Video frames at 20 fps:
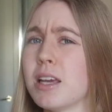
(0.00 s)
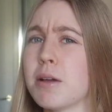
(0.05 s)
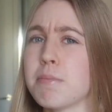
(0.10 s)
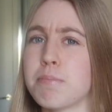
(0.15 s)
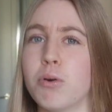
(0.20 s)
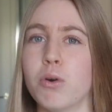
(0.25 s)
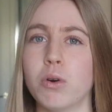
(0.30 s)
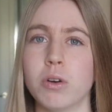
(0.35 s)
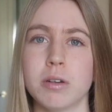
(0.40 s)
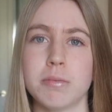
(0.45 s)

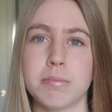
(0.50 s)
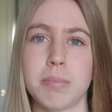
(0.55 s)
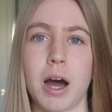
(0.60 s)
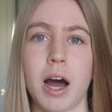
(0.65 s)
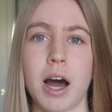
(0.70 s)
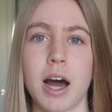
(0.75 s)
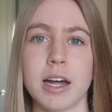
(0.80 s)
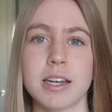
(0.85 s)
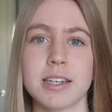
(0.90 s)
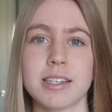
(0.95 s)
important
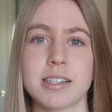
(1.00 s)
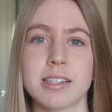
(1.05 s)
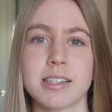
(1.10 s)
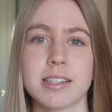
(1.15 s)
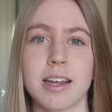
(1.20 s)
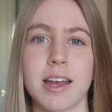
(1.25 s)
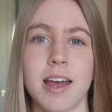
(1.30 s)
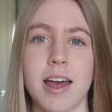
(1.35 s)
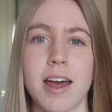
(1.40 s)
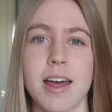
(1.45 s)

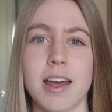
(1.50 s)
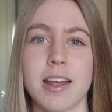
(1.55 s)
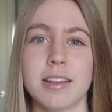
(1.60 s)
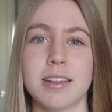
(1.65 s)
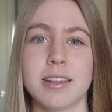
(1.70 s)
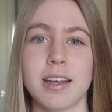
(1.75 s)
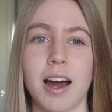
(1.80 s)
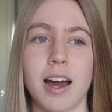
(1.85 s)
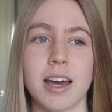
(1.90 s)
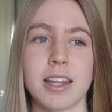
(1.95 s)
parts
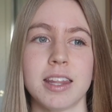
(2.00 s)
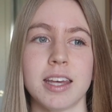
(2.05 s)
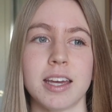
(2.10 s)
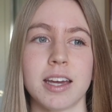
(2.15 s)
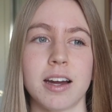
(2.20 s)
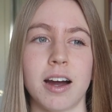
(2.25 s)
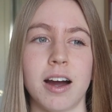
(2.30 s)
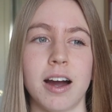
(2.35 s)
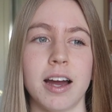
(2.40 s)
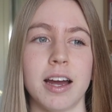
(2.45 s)
that I
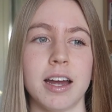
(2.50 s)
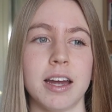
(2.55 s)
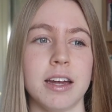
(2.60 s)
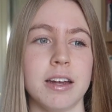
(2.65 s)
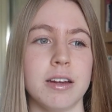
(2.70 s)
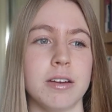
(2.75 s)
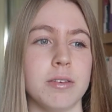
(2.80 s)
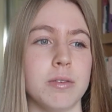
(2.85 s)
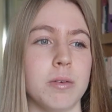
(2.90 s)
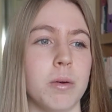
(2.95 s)
think
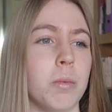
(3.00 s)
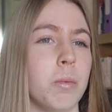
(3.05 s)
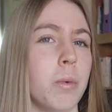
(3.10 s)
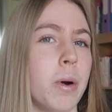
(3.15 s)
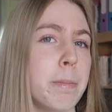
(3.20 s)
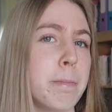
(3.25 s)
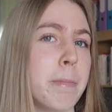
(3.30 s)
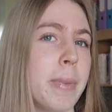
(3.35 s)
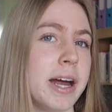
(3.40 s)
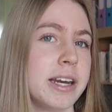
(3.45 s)

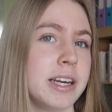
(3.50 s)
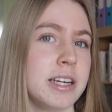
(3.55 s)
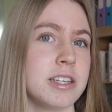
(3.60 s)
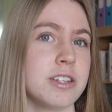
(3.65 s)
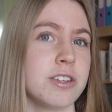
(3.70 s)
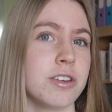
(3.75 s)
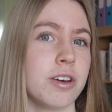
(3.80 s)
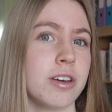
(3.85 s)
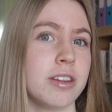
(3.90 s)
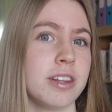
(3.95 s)
might need
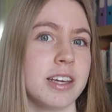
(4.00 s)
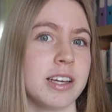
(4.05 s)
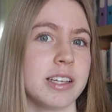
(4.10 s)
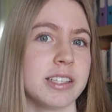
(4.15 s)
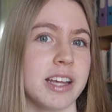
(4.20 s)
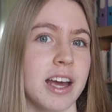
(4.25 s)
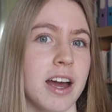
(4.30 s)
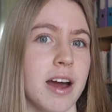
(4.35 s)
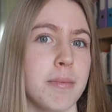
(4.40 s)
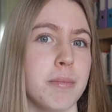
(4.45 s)
to know in the
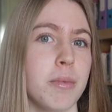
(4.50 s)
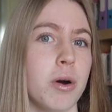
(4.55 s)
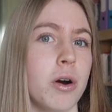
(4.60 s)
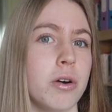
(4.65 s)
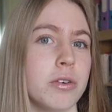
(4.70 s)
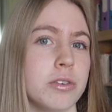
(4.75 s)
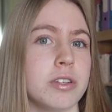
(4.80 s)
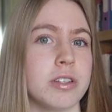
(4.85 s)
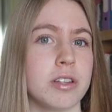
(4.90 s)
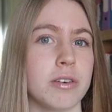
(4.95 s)
exam
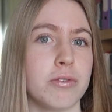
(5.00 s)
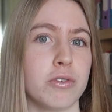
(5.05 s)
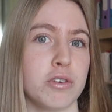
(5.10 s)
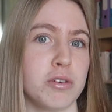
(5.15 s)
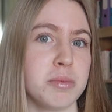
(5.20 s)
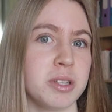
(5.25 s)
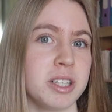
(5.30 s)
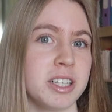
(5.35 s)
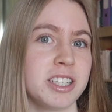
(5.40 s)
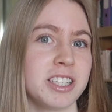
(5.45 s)
onto the
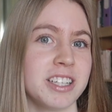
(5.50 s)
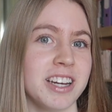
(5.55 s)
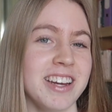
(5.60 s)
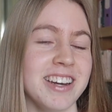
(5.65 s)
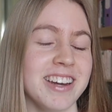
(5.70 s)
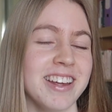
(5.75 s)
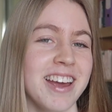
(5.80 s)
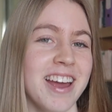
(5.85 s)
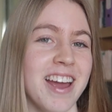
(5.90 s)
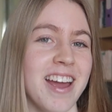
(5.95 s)
formula
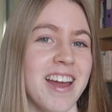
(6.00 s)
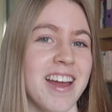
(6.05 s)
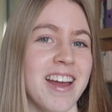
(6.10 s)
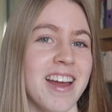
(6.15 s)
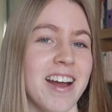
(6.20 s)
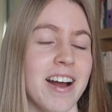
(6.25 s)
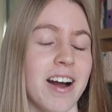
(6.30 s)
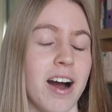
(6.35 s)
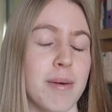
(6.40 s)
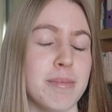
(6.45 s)
sheet,
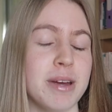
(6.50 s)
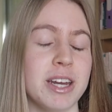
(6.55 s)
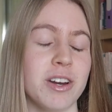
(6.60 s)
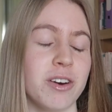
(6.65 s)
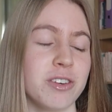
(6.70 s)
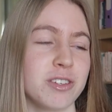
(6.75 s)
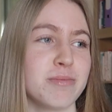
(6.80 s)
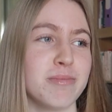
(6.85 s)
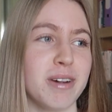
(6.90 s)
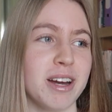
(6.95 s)

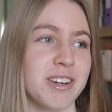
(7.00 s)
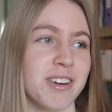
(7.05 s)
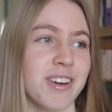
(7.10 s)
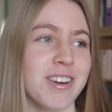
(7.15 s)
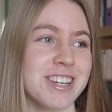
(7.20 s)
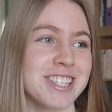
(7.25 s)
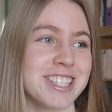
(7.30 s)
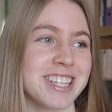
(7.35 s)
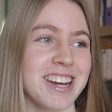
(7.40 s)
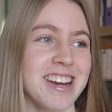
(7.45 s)
onto my
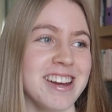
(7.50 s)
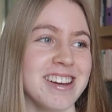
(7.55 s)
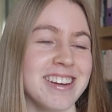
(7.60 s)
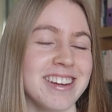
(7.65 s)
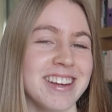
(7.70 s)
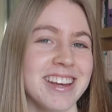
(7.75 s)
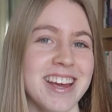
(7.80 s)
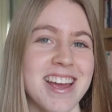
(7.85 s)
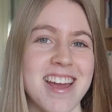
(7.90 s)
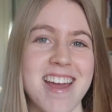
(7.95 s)
note
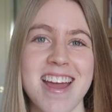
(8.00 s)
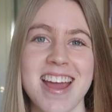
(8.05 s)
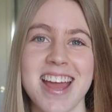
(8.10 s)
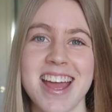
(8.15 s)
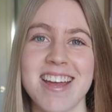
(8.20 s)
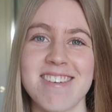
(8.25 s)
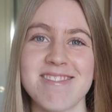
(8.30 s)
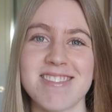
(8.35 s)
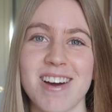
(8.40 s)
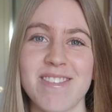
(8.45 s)
sheet,
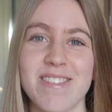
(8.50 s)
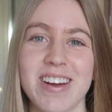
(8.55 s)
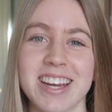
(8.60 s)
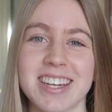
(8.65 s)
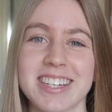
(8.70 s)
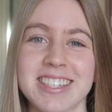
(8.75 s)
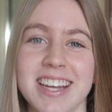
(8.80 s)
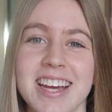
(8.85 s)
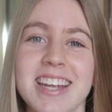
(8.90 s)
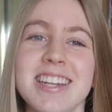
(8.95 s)
if that
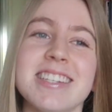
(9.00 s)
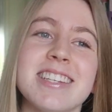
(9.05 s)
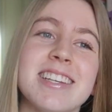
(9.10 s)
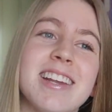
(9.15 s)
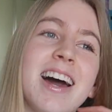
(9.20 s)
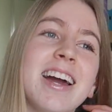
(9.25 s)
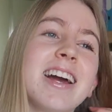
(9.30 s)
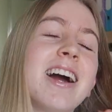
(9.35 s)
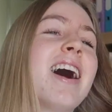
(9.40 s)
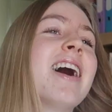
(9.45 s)
makes sense.
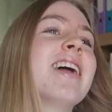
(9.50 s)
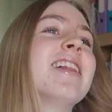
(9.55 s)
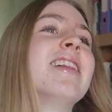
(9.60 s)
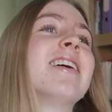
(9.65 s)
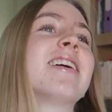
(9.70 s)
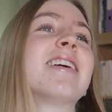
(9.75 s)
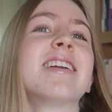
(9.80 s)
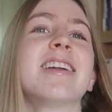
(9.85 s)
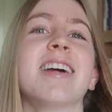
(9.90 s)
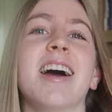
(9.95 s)
Like, I
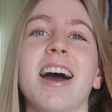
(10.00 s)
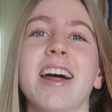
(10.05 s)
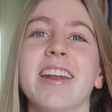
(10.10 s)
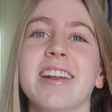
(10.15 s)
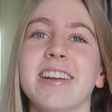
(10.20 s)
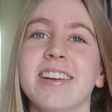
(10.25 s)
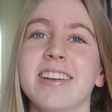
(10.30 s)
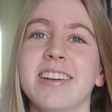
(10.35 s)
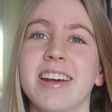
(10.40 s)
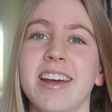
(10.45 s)
look at it
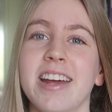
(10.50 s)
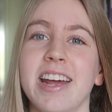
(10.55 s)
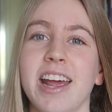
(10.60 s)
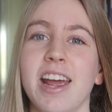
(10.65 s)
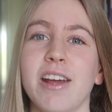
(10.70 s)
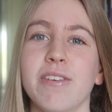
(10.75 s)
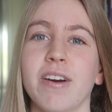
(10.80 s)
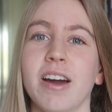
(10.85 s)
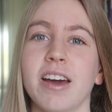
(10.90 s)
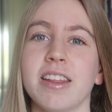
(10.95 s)
and
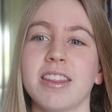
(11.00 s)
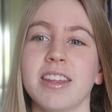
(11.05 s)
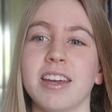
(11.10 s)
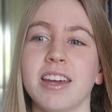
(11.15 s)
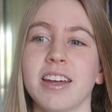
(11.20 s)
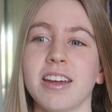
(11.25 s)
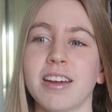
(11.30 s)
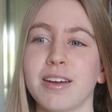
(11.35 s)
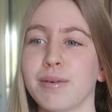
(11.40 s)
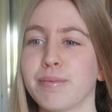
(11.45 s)
if I
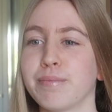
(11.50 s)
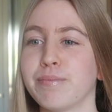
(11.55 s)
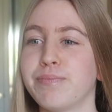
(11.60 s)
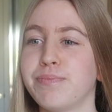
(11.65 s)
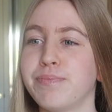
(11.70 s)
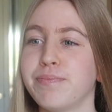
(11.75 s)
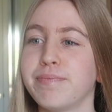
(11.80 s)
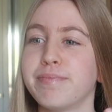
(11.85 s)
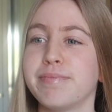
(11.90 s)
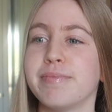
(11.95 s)
think,
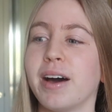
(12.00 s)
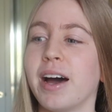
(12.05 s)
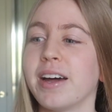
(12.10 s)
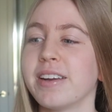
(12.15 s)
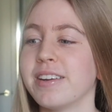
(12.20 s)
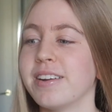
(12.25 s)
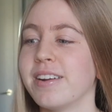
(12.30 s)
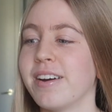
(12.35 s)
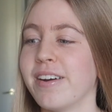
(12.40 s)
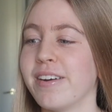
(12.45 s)

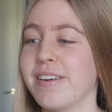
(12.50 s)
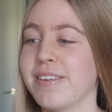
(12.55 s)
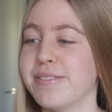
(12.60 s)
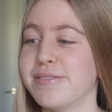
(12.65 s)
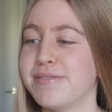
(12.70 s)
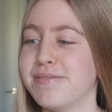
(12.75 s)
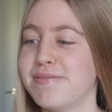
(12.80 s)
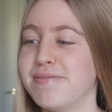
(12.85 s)
I